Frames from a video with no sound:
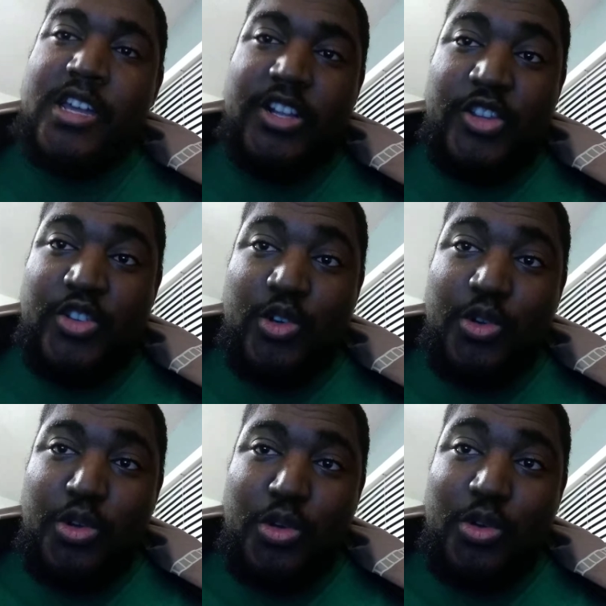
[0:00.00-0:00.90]

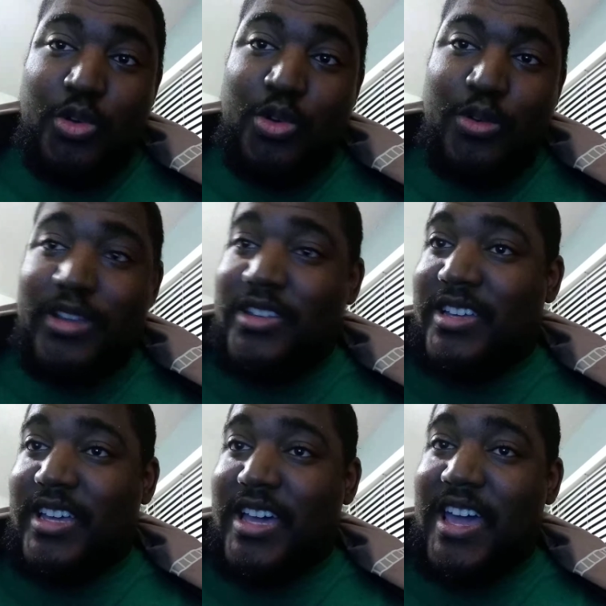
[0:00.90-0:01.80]
Duke
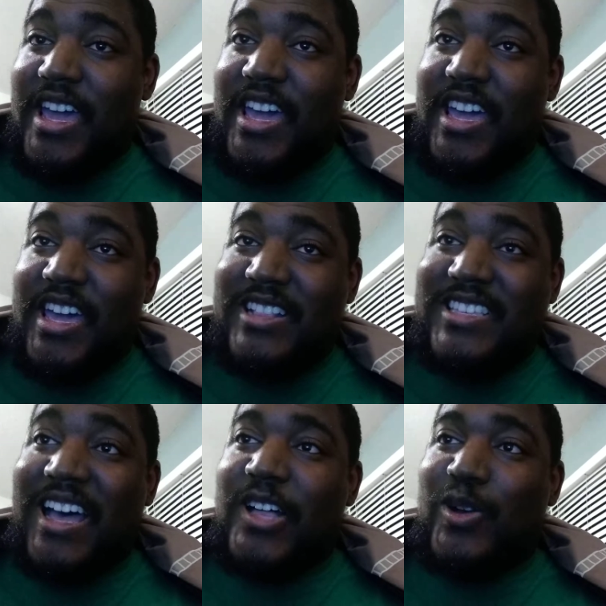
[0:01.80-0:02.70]
and, and
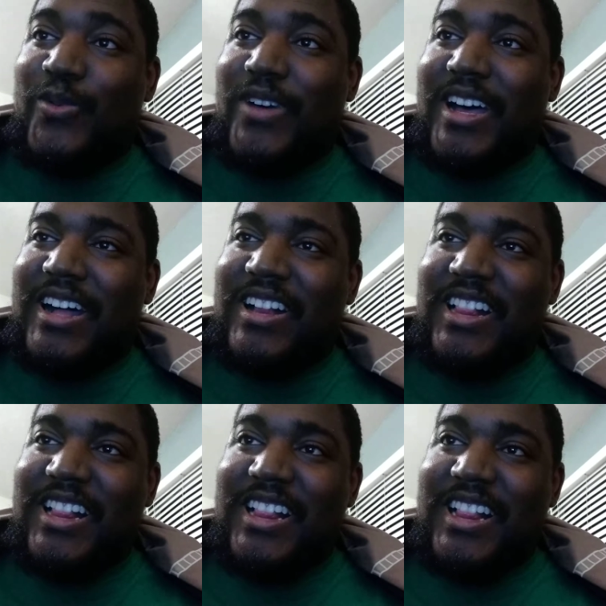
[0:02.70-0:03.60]
Tacko Fall.